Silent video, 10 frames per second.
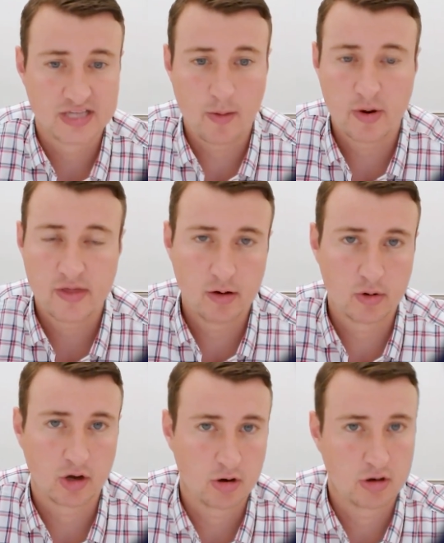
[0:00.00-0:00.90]
That way they don't
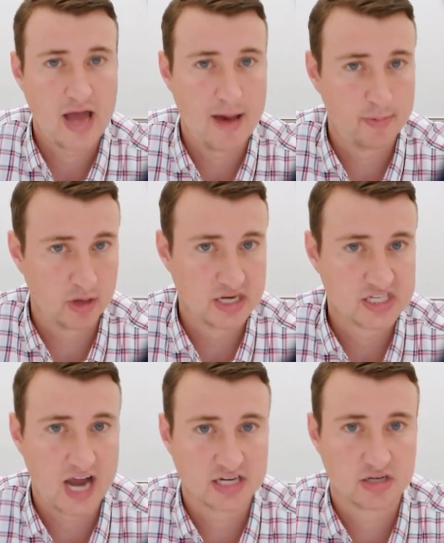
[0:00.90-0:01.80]
incur capital gains
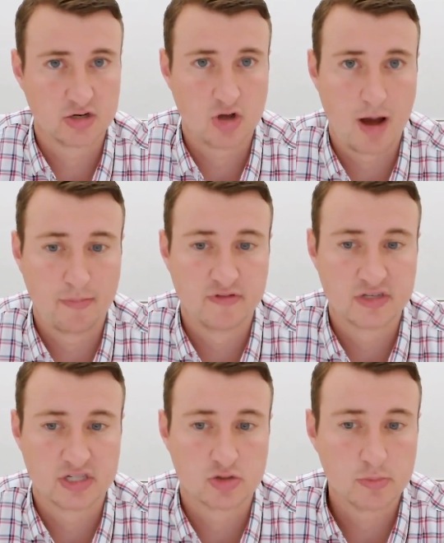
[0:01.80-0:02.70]
taxes on top of this
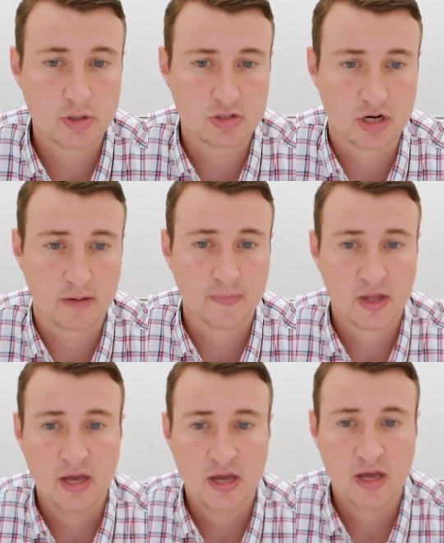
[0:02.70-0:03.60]
distribution.
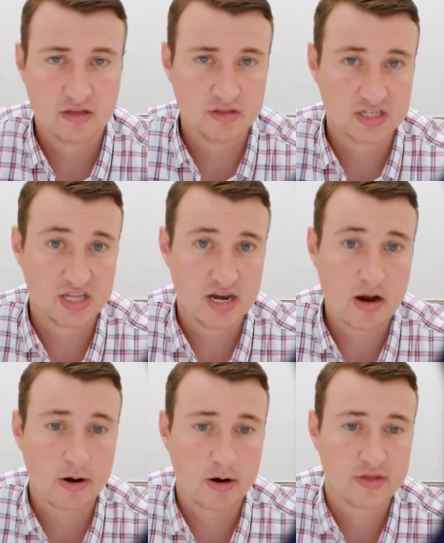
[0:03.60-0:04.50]
In this
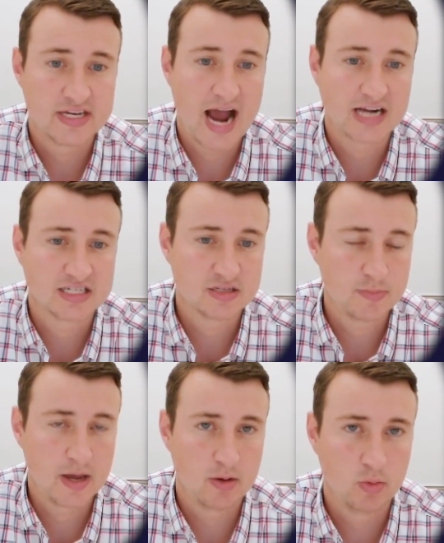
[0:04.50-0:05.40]
scenario, the taxes
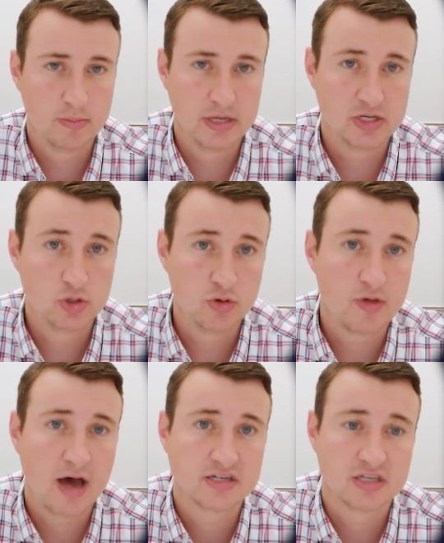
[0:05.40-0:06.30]
paid would be
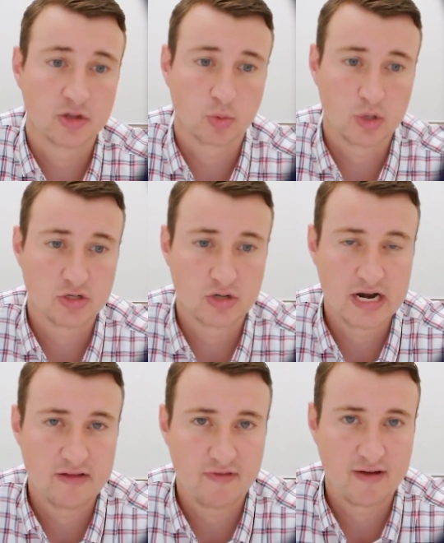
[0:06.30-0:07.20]

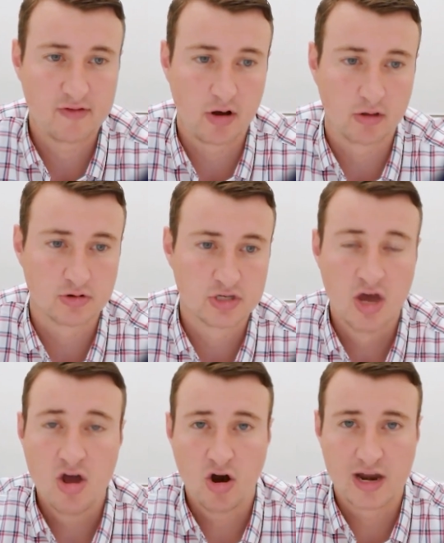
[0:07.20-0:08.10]
$2,385
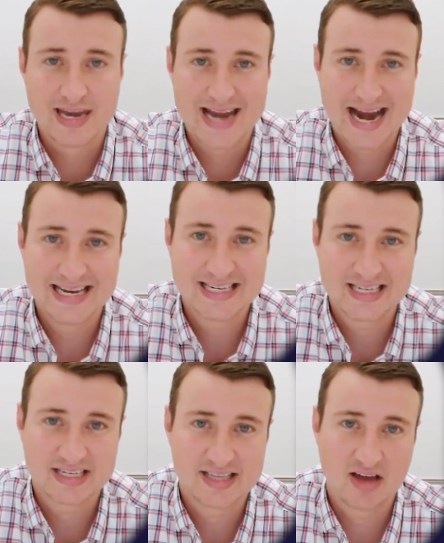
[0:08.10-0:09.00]
on
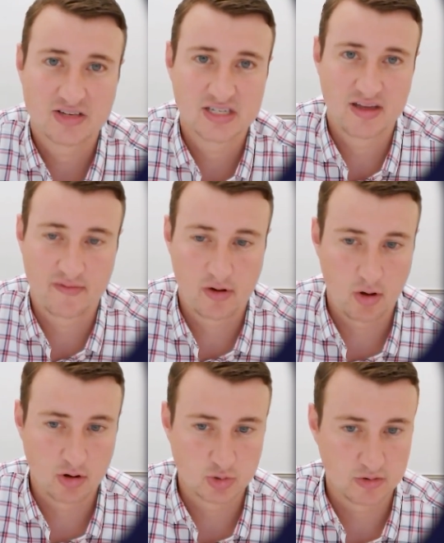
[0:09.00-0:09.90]

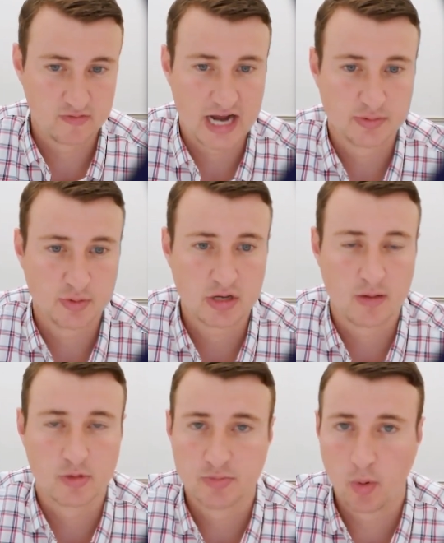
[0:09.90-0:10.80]
$96,700 worth of taxable
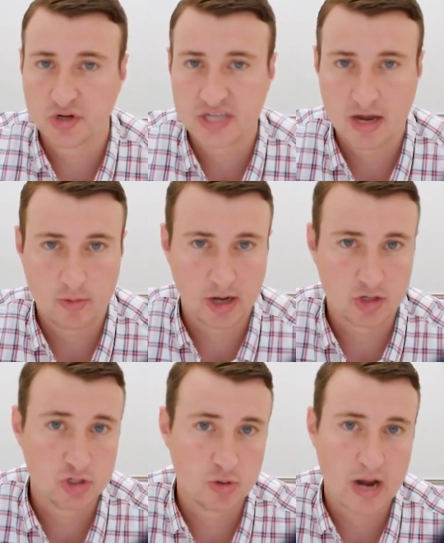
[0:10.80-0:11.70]
income, which boils down to about a
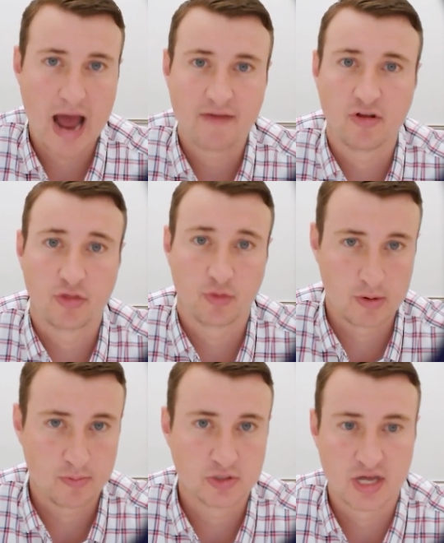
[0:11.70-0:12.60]
2.5% to
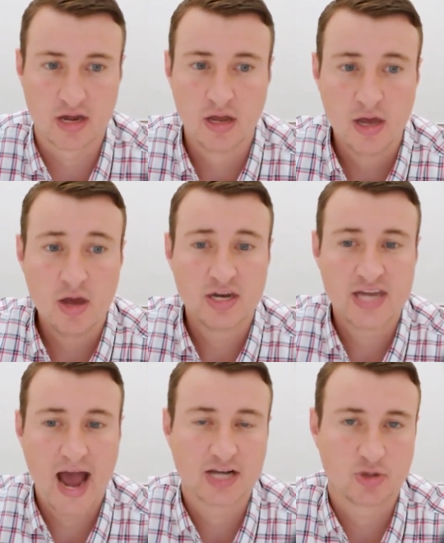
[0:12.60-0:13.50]
3%
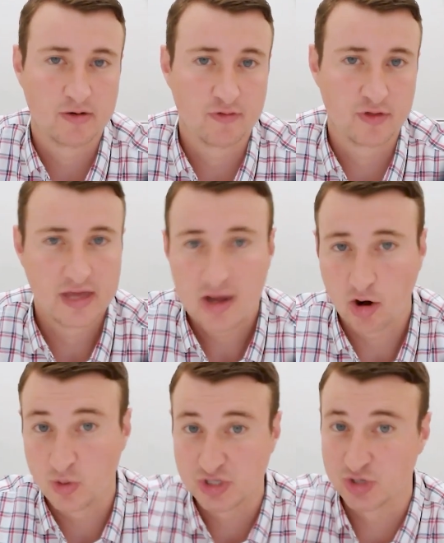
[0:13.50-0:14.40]
tax rate for the
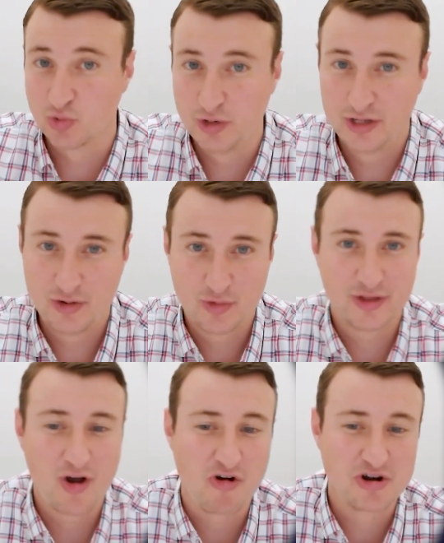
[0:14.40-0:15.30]
year, which is really,
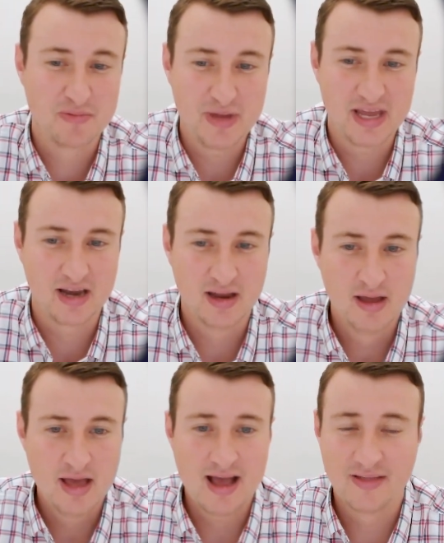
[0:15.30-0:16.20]
really hard to beat.
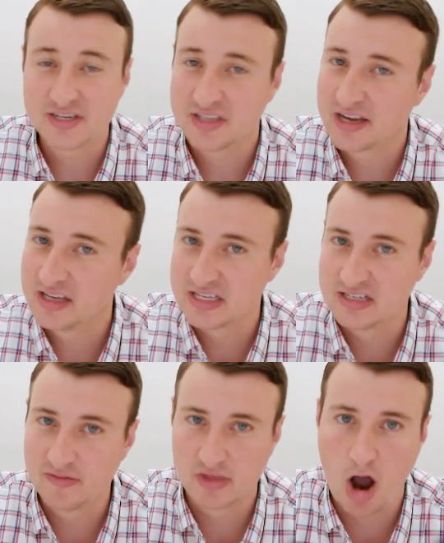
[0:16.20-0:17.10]
And this likely
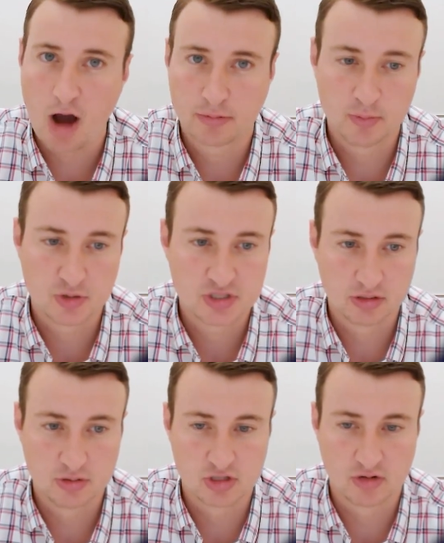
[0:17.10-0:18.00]
isn't even the optimal
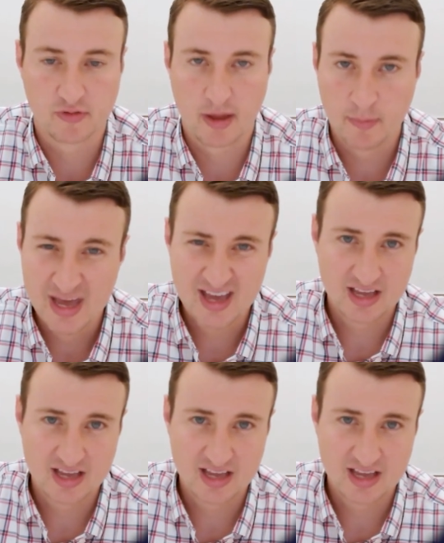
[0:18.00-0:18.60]
solution for them.